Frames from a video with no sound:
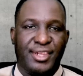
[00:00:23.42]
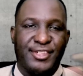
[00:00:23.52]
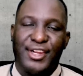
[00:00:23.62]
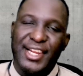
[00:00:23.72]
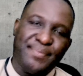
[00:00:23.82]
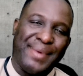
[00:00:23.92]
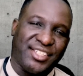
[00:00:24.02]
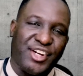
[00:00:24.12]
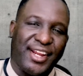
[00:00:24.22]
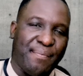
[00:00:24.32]
So let's
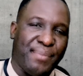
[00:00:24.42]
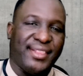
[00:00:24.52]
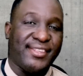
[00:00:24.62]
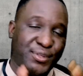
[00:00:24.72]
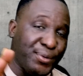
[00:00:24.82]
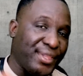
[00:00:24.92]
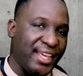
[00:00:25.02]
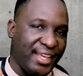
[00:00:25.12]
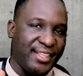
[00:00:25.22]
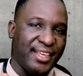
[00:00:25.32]
backtrack a bit. You
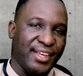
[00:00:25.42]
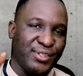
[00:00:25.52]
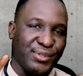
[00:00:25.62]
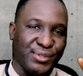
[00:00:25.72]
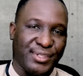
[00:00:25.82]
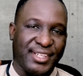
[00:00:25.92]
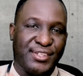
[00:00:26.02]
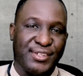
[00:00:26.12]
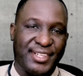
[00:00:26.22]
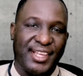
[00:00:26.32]
need to do
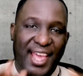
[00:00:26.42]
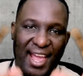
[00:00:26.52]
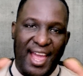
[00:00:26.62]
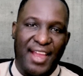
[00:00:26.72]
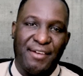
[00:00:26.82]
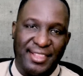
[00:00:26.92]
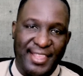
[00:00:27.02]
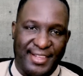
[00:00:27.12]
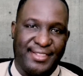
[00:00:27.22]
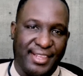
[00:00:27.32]
this using a high rate
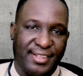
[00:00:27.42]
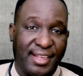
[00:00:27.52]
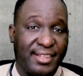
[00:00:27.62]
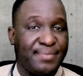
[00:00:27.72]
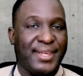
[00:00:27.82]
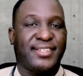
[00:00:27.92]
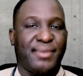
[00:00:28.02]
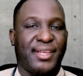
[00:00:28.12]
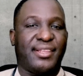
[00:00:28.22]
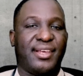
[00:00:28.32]
testing
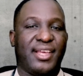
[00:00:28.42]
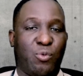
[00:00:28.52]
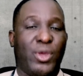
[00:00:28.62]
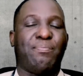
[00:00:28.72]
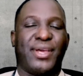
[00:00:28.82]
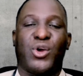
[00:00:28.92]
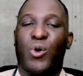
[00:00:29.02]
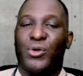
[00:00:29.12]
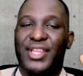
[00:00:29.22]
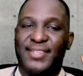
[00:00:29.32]
specimen equipment
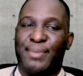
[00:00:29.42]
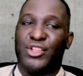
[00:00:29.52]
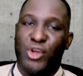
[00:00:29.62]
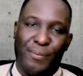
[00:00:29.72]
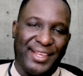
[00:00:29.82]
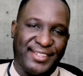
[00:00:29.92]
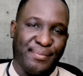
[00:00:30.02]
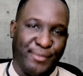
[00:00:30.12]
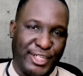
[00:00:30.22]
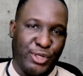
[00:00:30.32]
called the Split
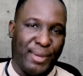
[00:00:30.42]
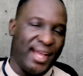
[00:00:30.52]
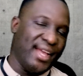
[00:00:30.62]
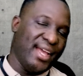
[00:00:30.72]
Hopkinson pressure bar.